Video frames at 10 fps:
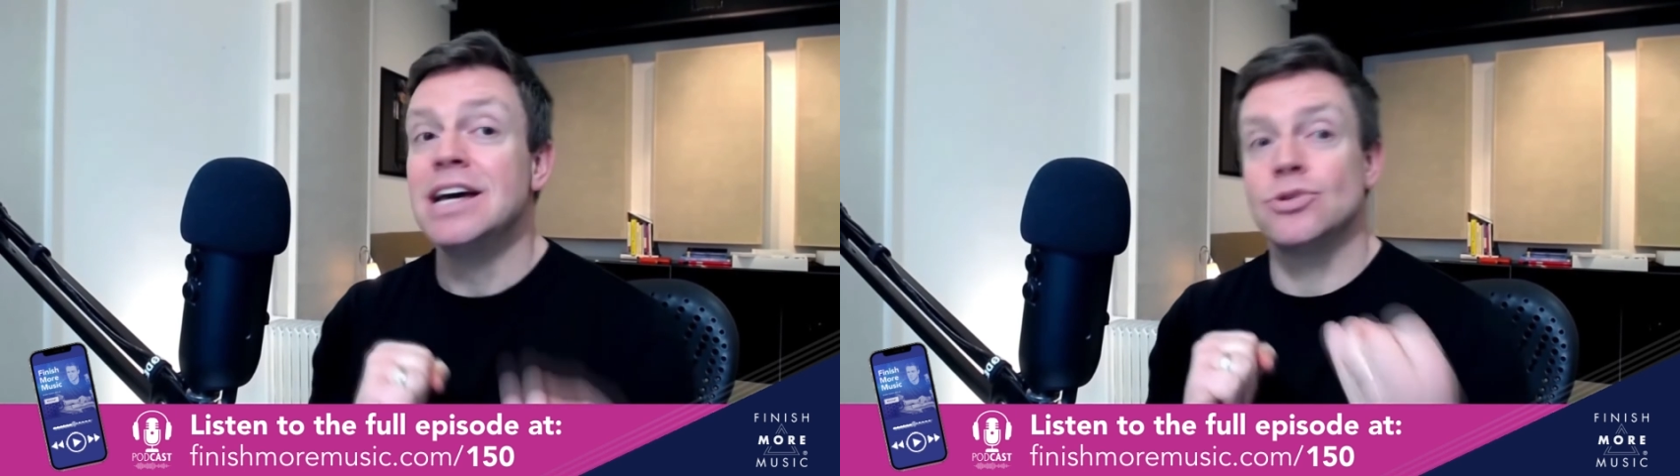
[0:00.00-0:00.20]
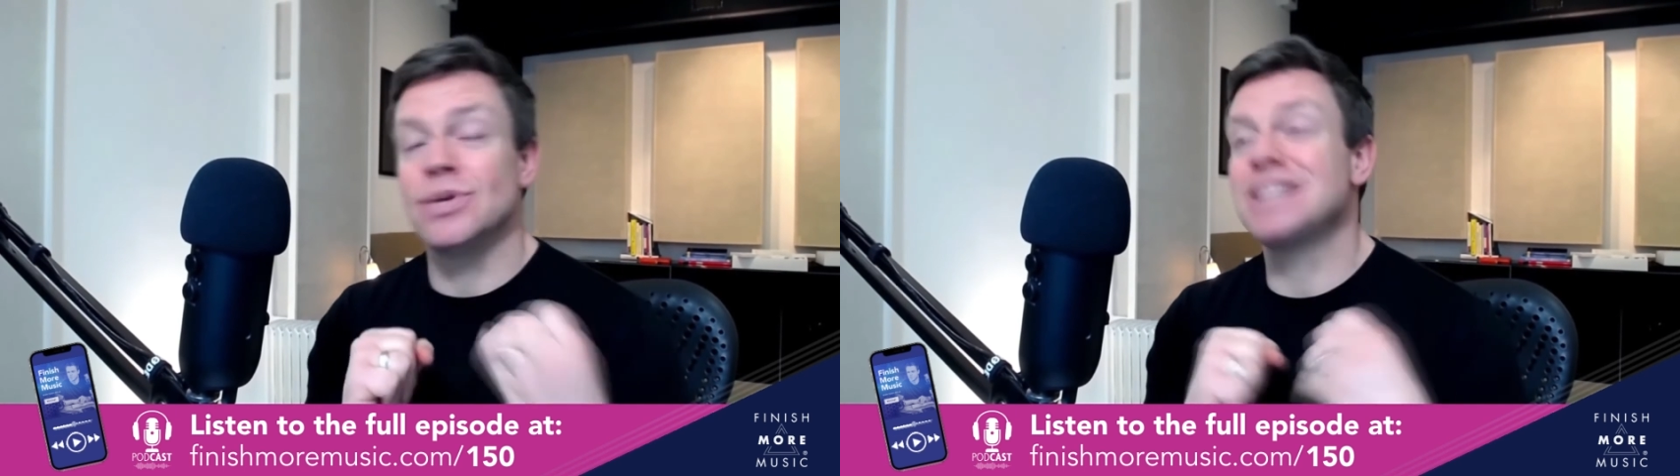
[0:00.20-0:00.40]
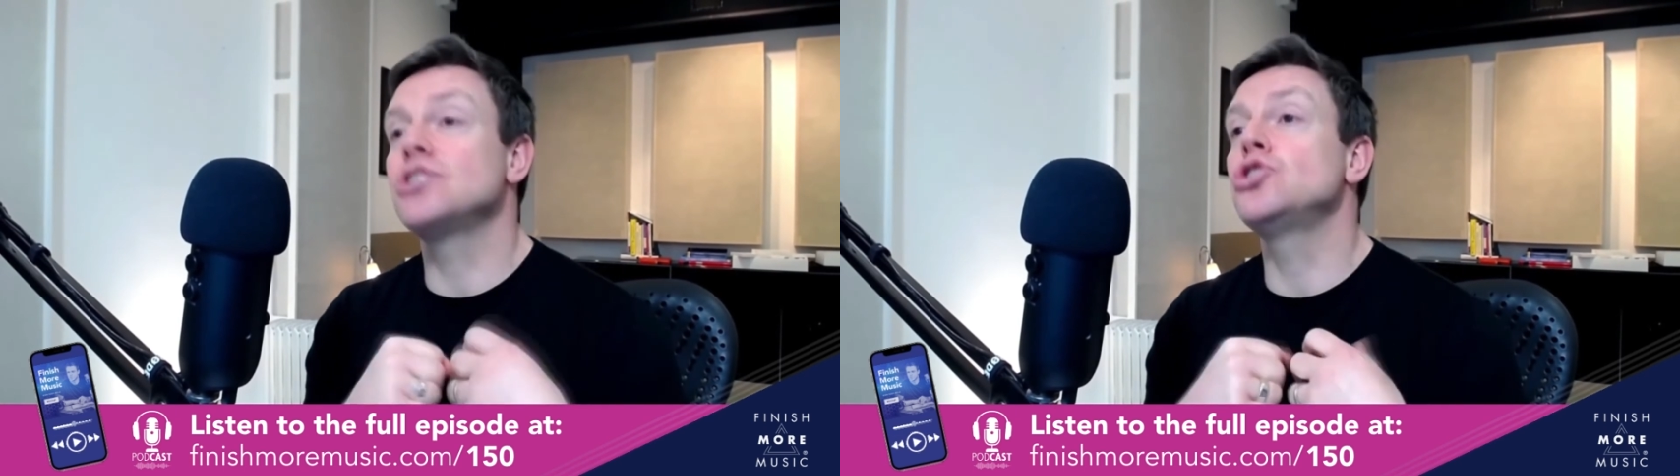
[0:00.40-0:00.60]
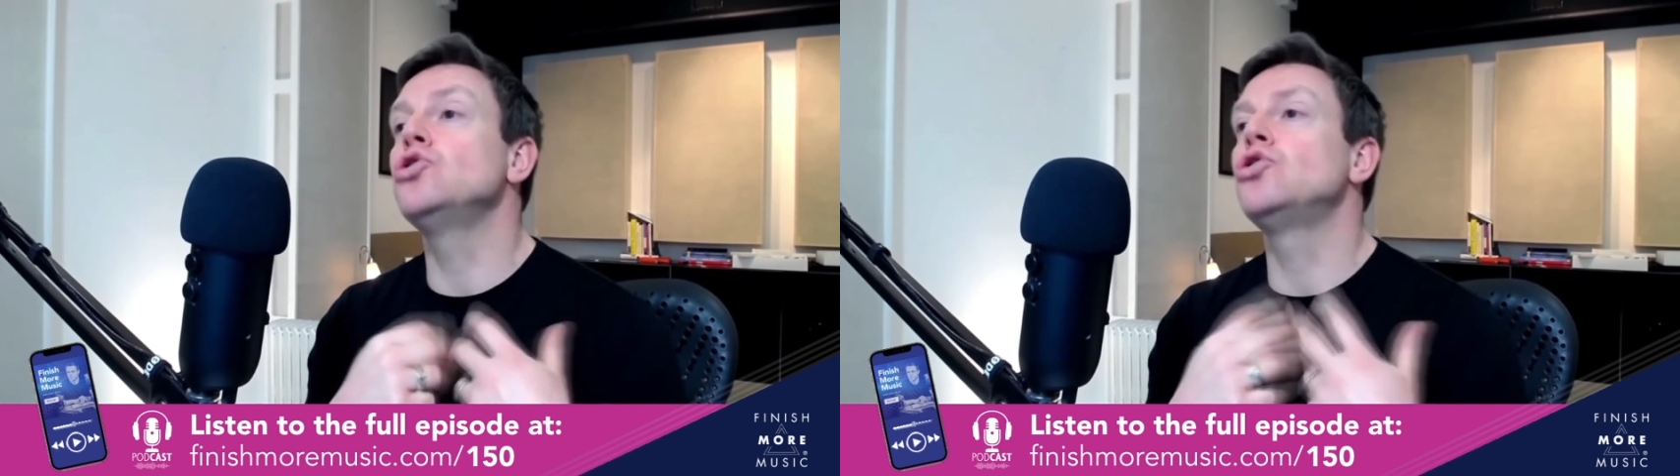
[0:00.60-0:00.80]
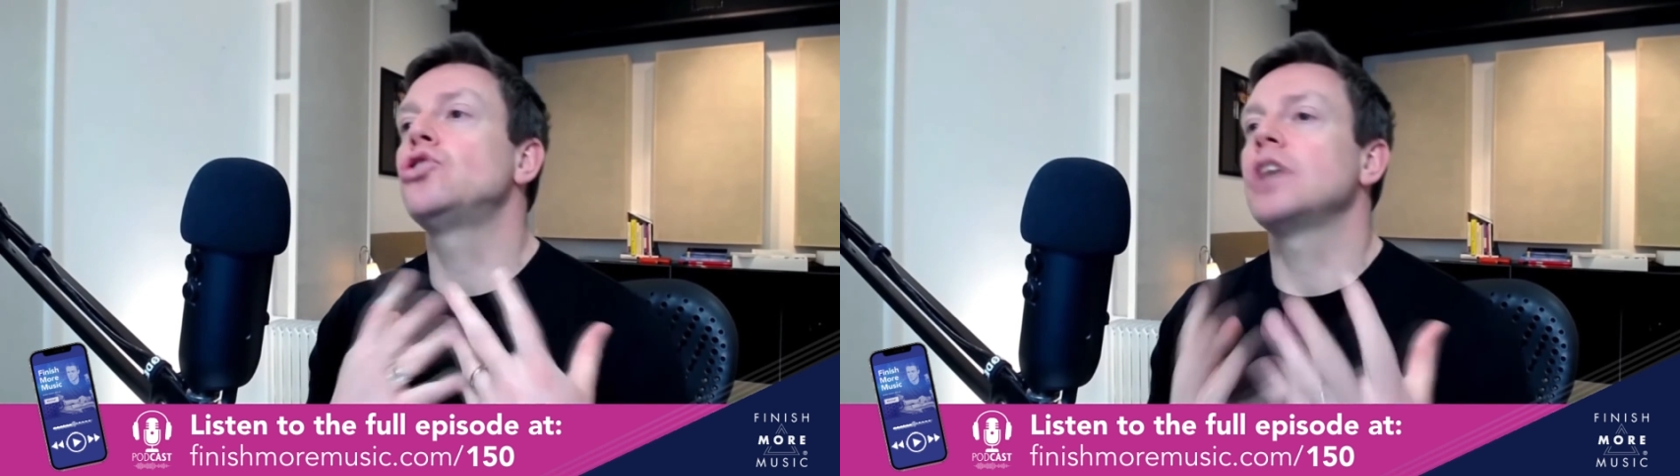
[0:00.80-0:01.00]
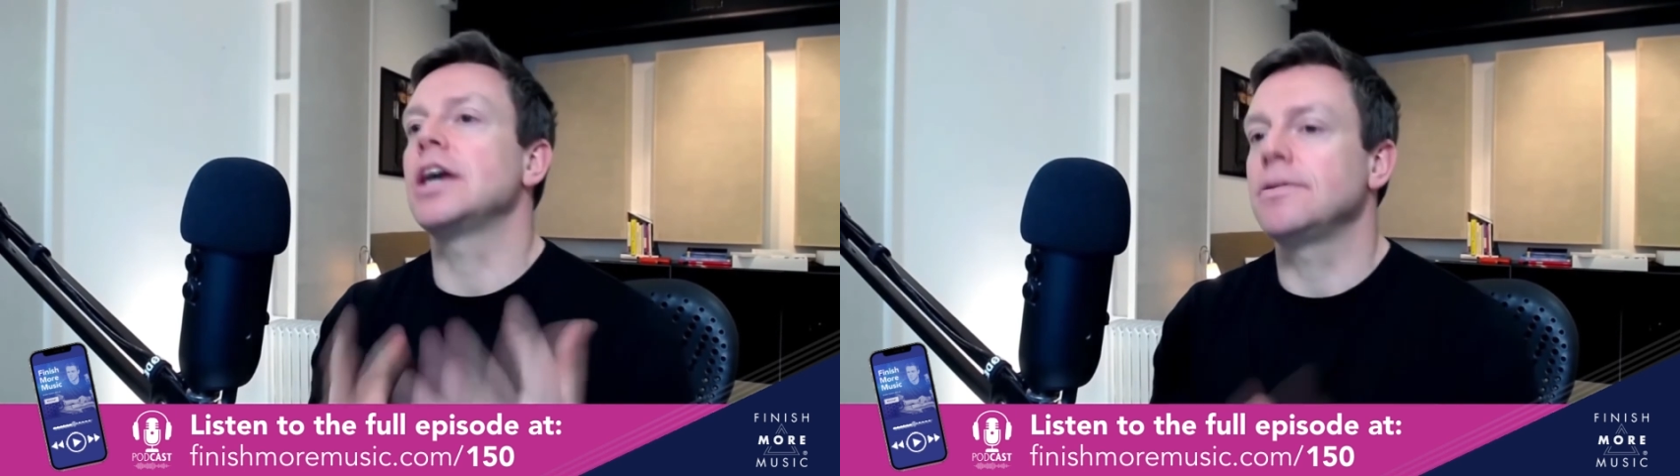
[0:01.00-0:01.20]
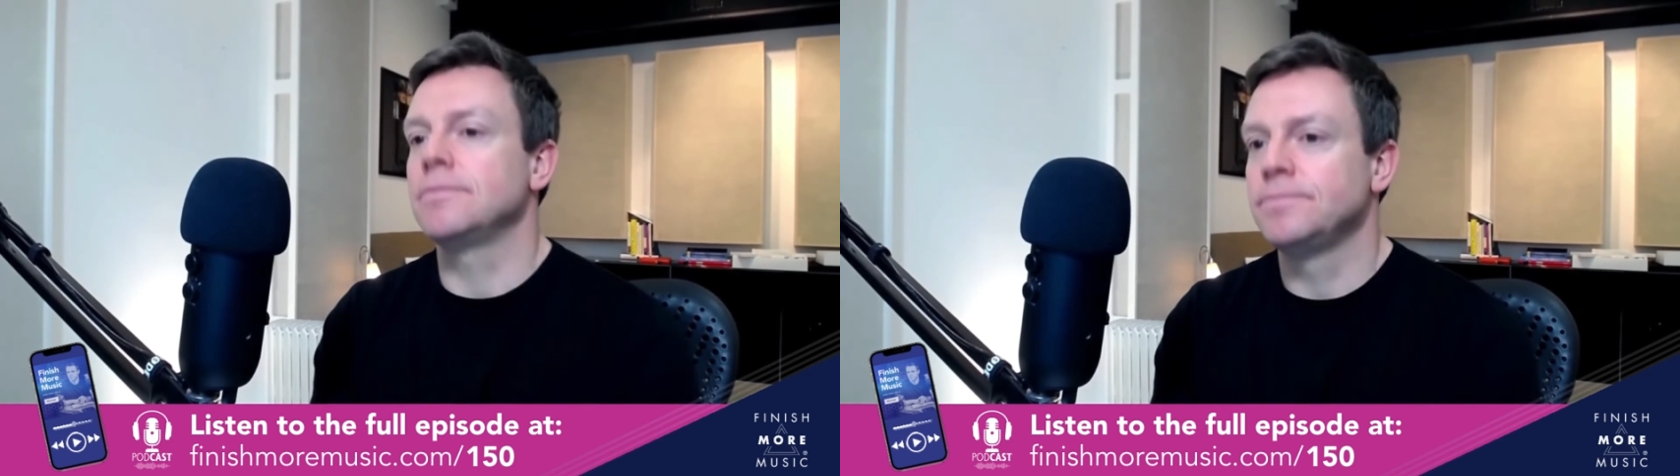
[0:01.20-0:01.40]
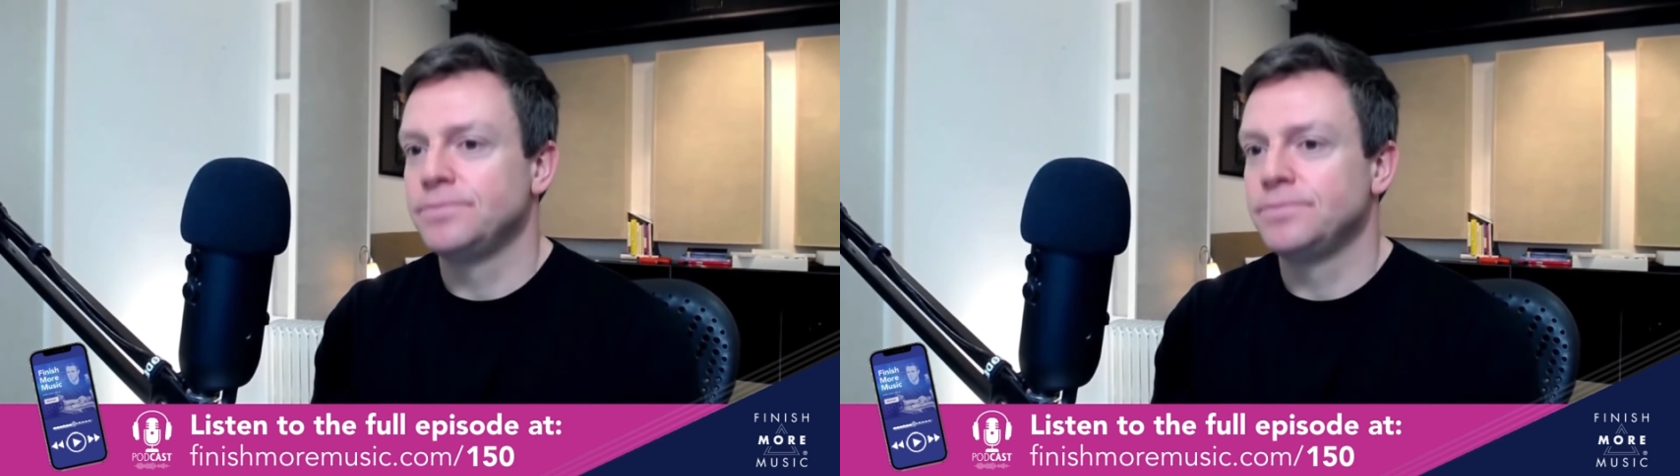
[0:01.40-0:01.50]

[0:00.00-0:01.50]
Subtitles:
So it's a good thing